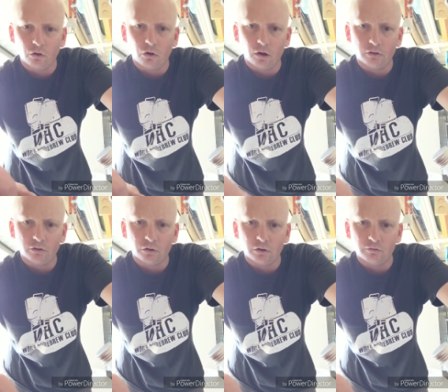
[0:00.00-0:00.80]
the higher
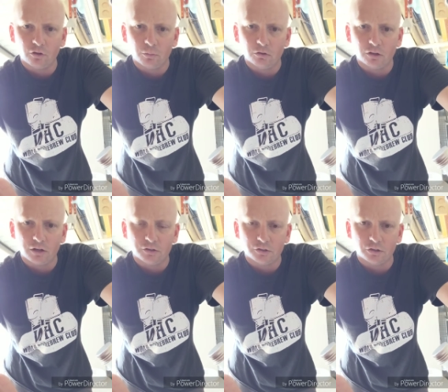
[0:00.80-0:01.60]
side of
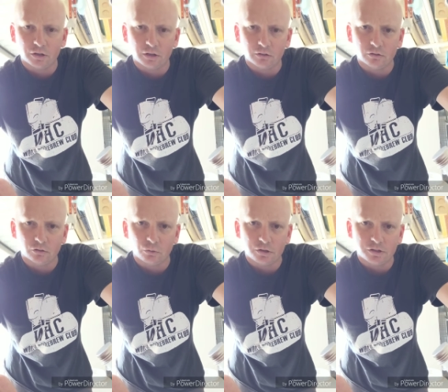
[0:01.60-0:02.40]
fermentation and
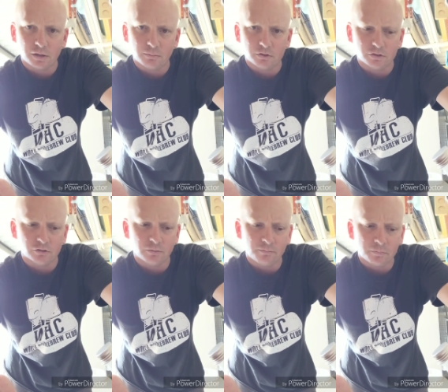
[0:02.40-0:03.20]
storage
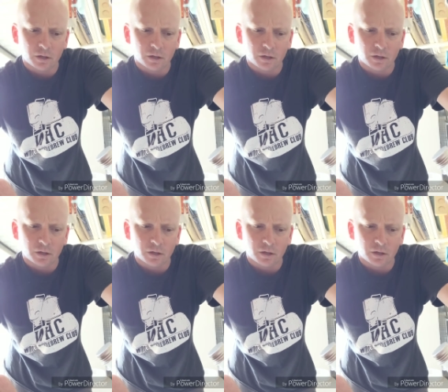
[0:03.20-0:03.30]
temperatures.